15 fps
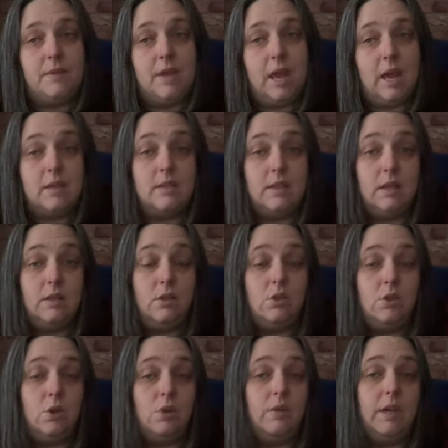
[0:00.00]
asking the
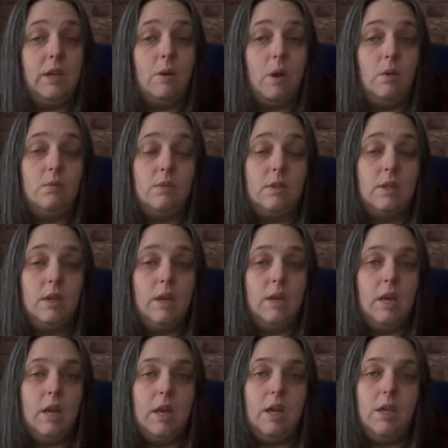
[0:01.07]
jury, quote,
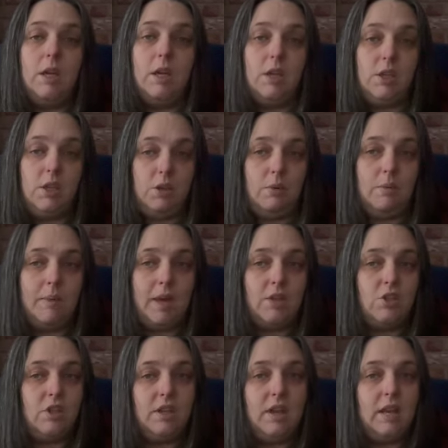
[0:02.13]
"Can you
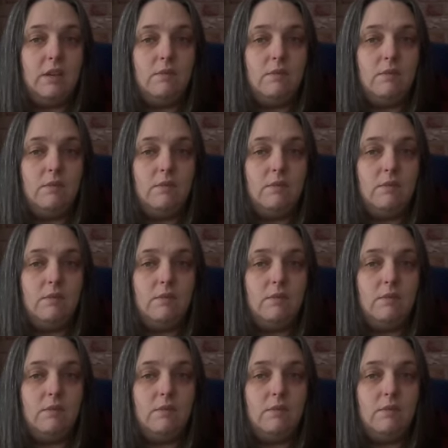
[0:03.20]
imagine any